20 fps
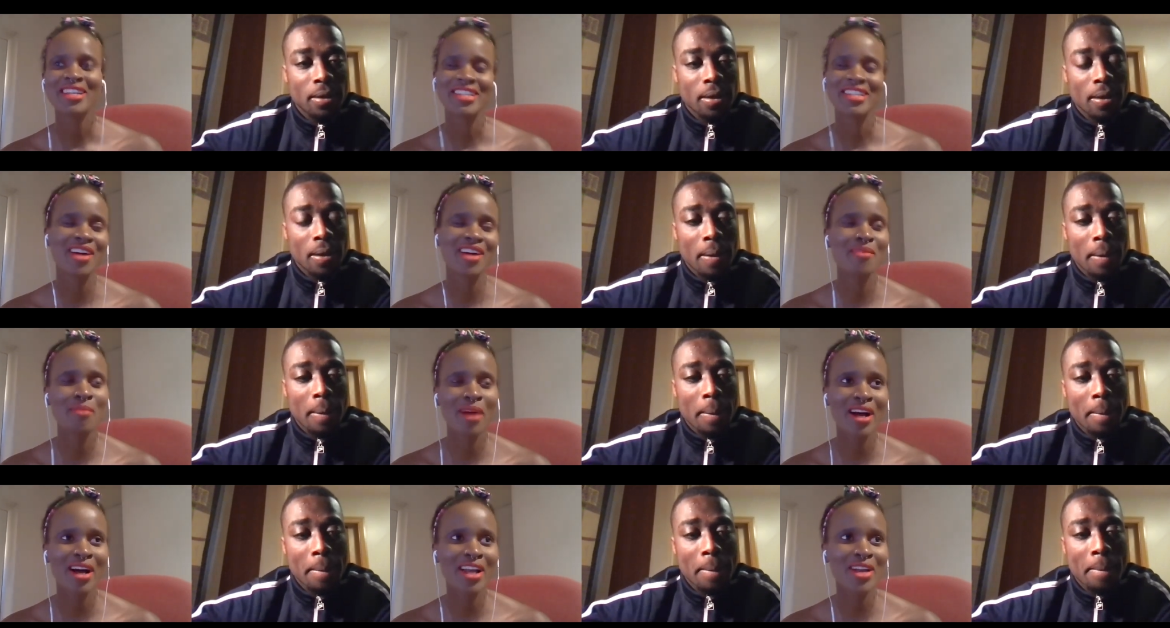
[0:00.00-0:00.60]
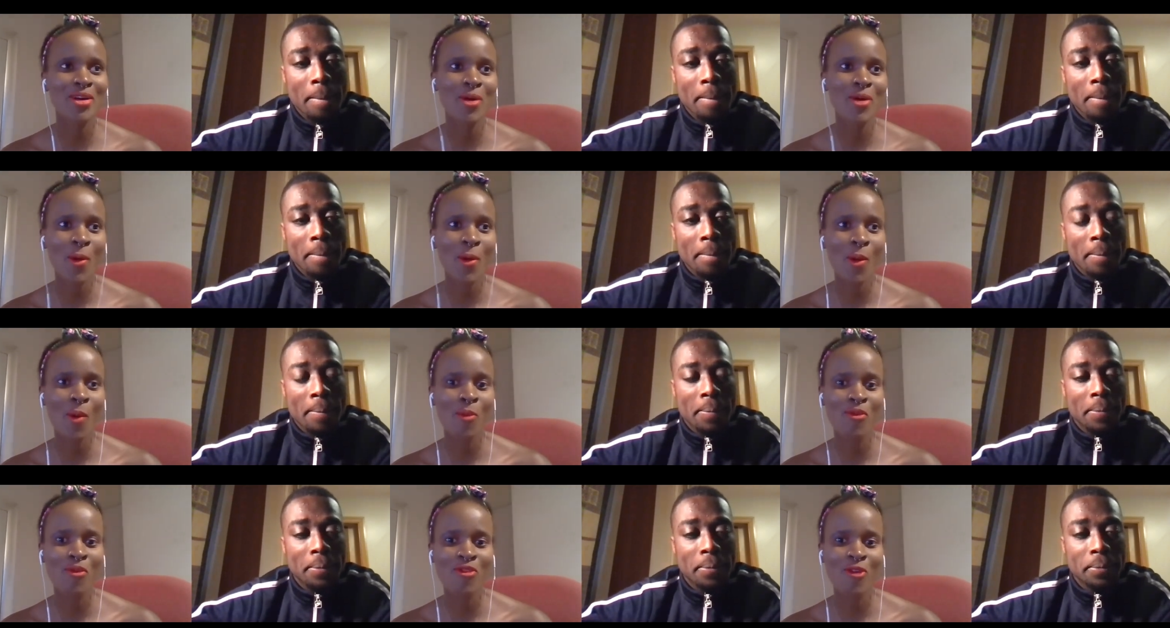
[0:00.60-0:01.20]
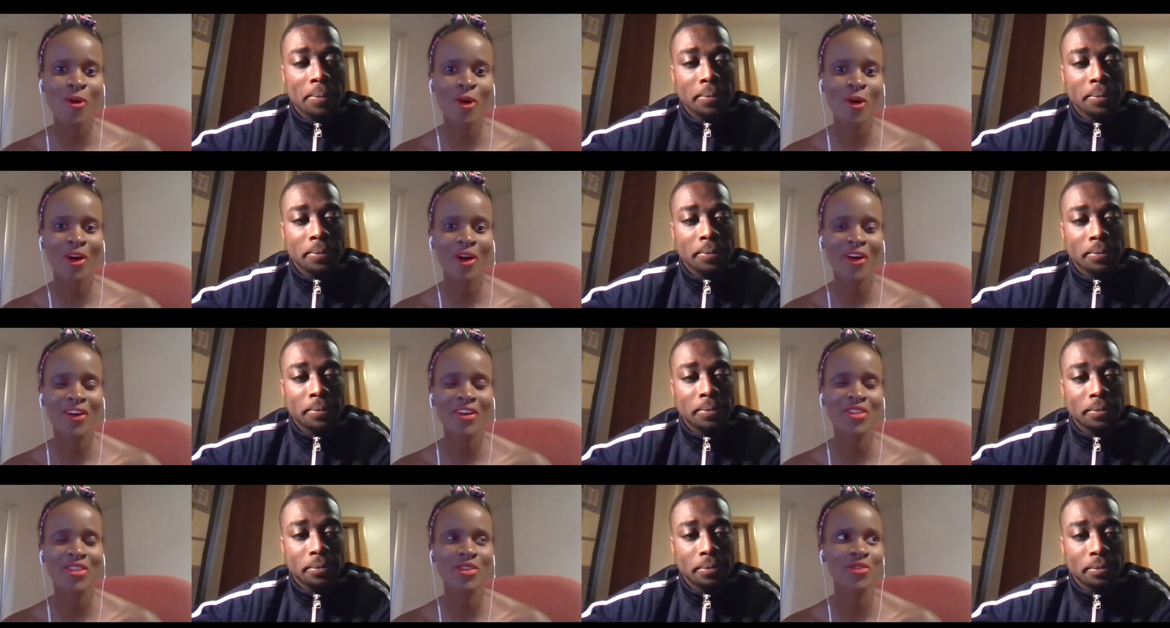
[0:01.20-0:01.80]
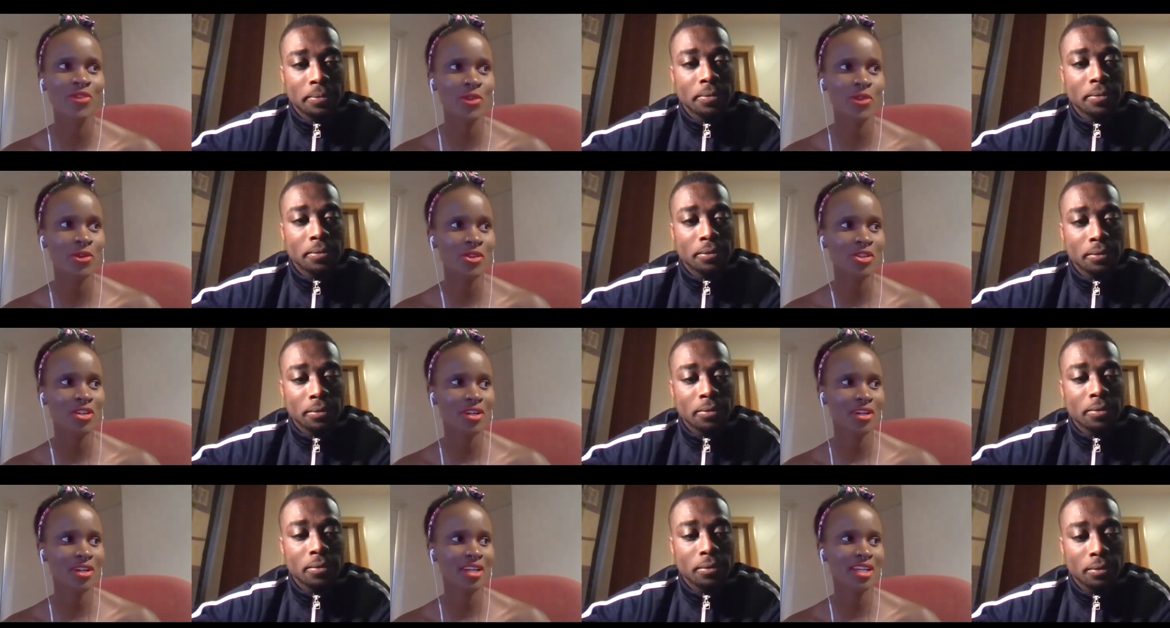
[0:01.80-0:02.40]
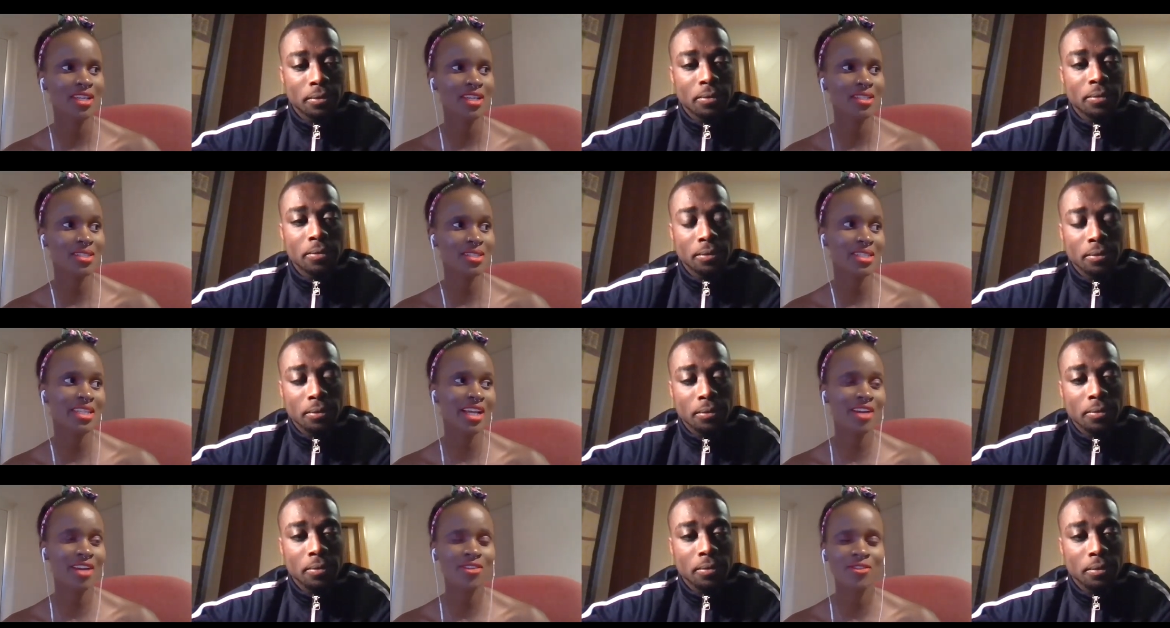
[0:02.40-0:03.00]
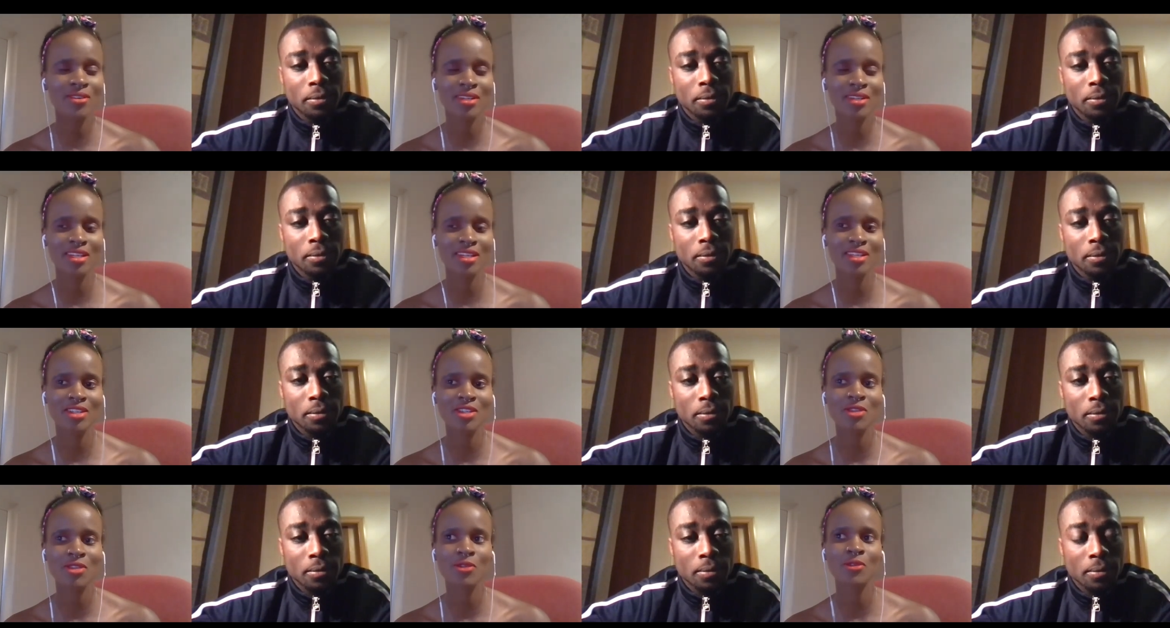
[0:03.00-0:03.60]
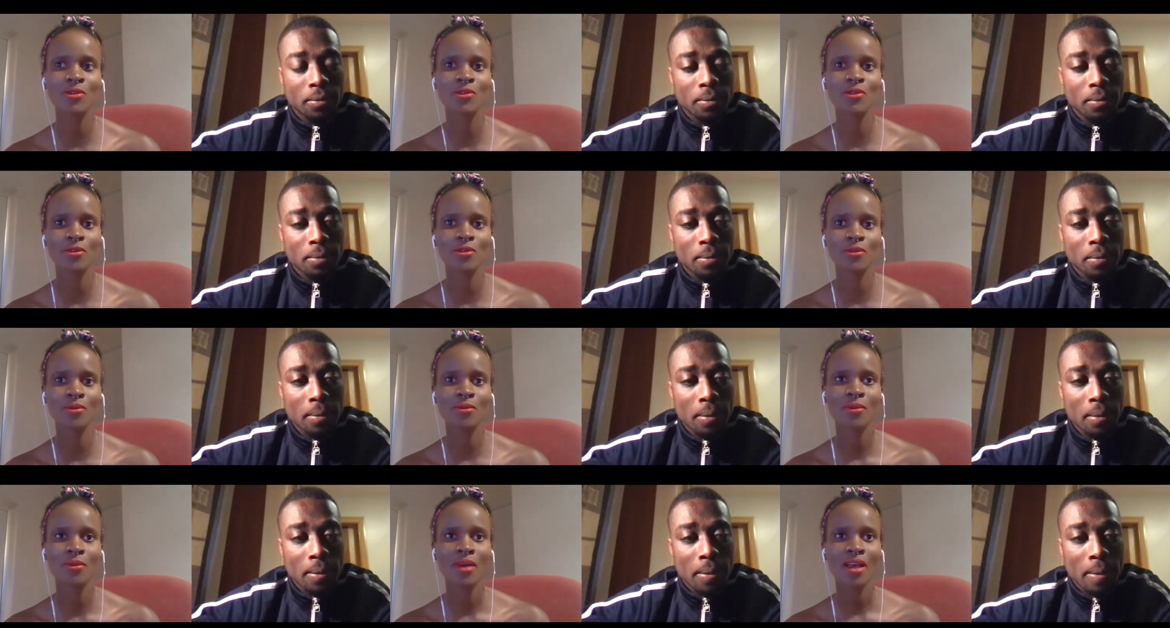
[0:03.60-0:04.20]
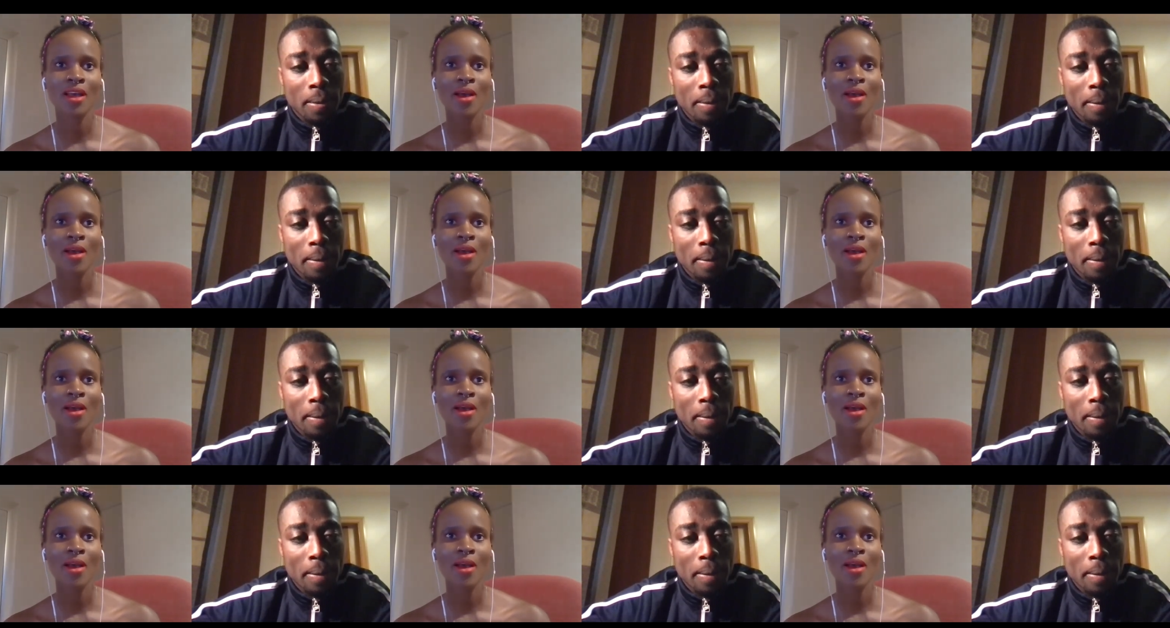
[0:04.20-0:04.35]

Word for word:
Speaker 1: yeah, my hope for the future is definitely to